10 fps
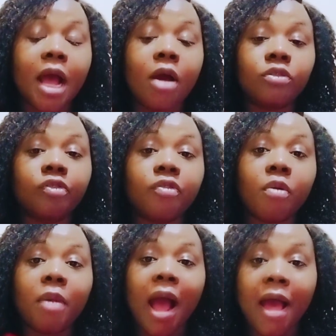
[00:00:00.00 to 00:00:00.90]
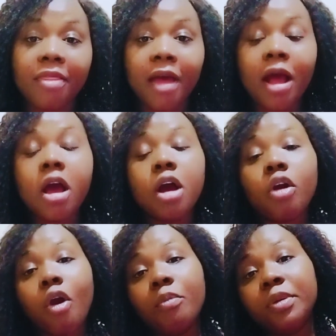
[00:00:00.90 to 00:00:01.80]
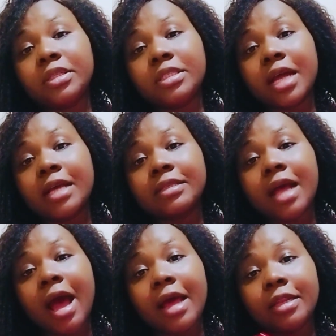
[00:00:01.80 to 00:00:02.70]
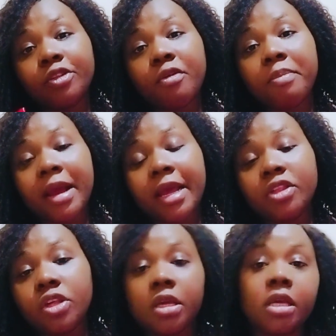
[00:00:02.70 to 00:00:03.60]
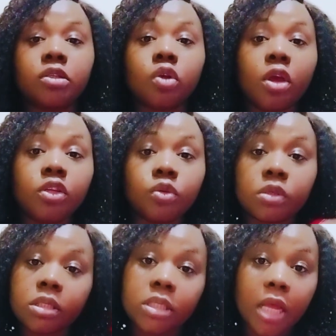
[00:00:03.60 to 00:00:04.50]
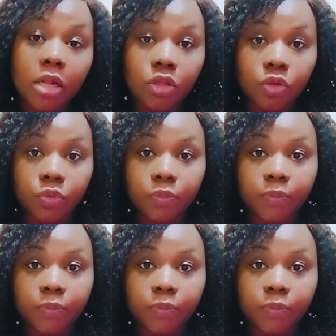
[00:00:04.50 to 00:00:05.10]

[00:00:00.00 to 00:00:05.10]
out from other competitors, and your packaging is going to sell you.